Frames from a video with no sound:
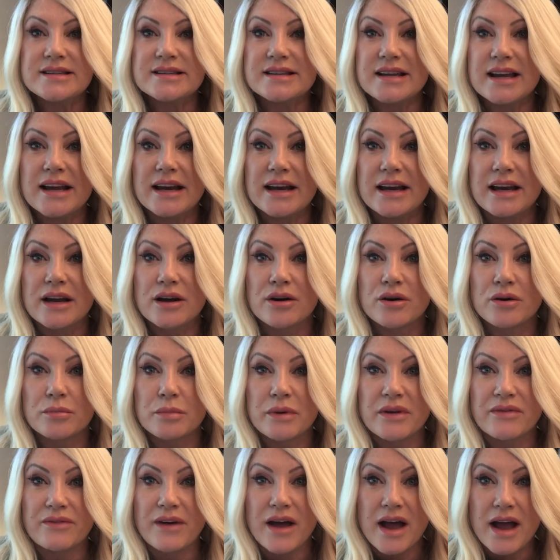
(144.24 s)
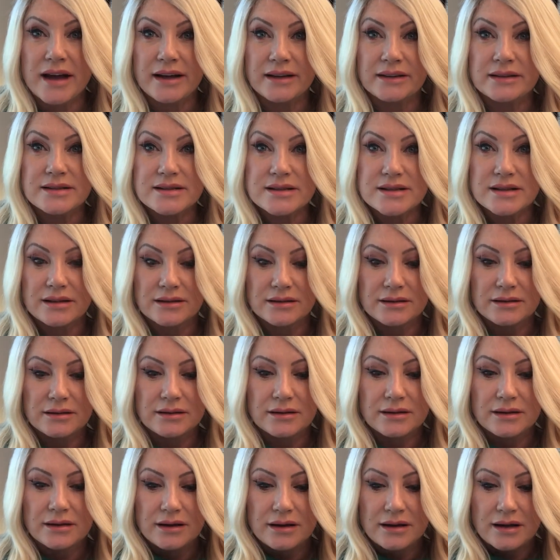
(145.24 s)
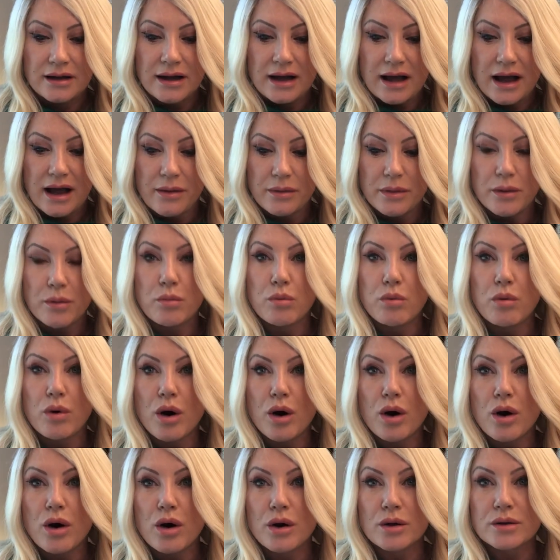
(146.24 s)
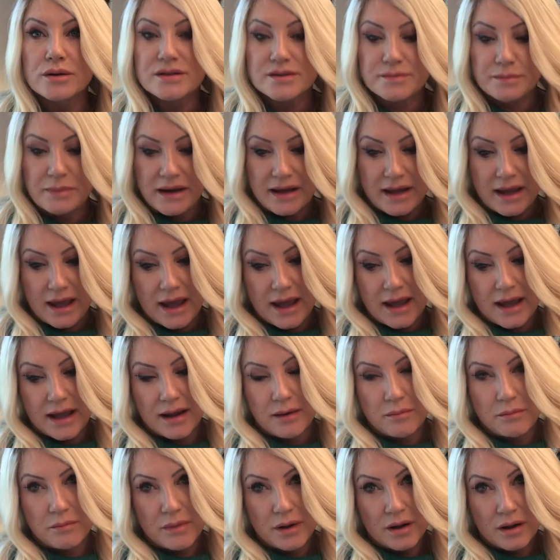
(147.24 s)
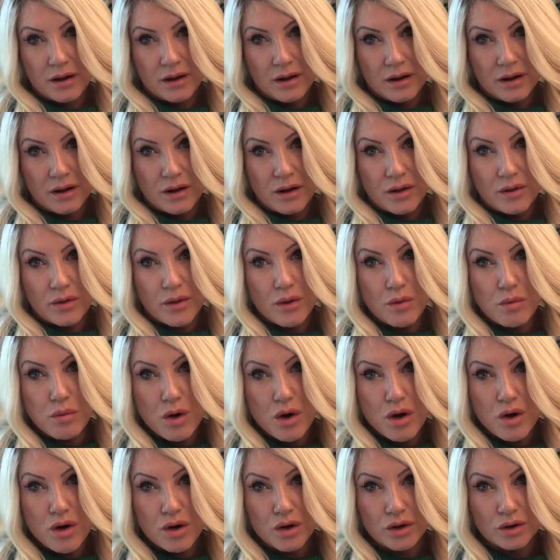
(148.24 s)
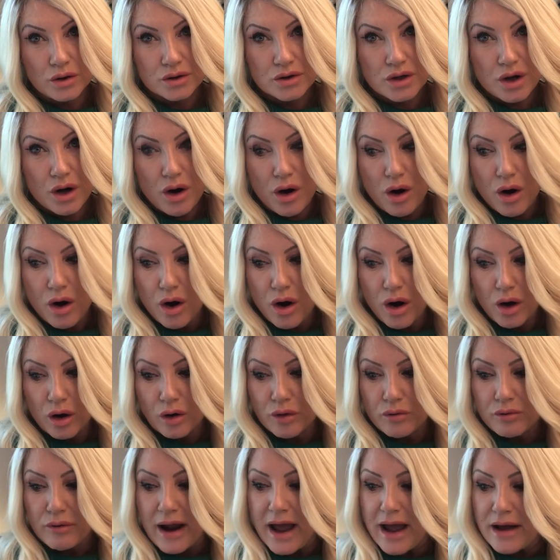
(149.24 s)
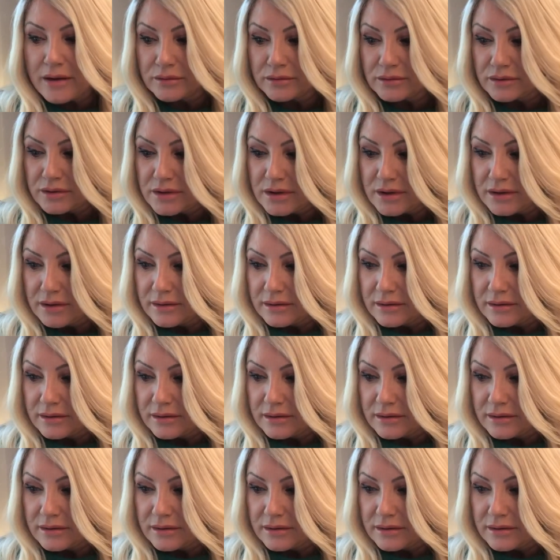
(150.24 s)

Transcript: ceiling hung with vines, and the walls became the world all around.